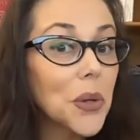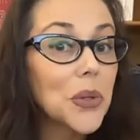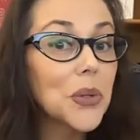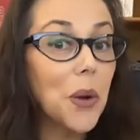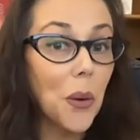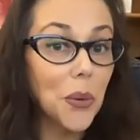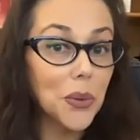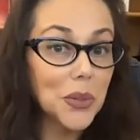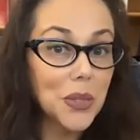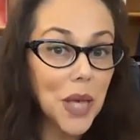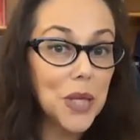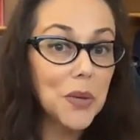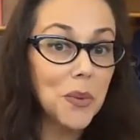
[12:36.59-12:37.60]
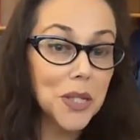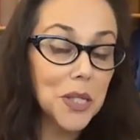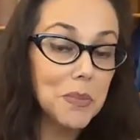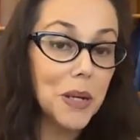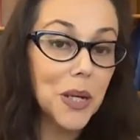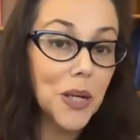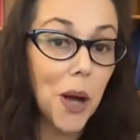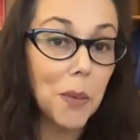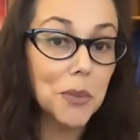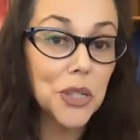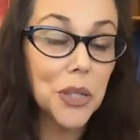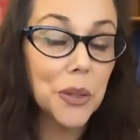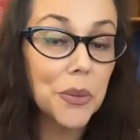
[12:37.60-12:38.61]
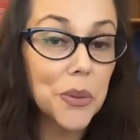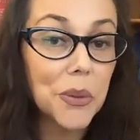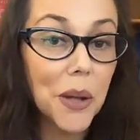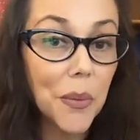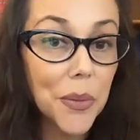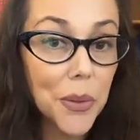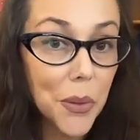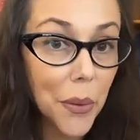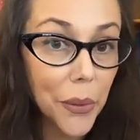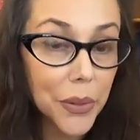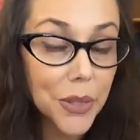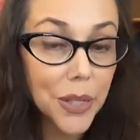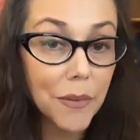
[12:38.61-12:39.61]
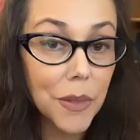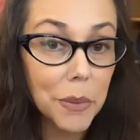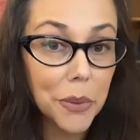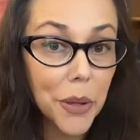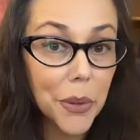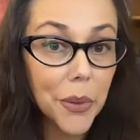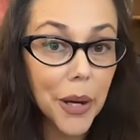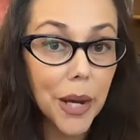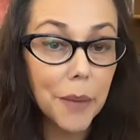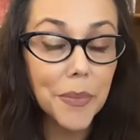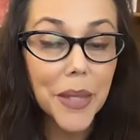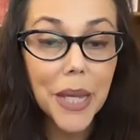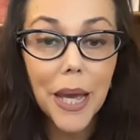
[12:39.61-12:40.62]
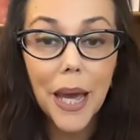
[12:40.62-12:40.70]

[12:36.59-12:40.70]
or goals that you want to be accomplishing throughout the course of the program.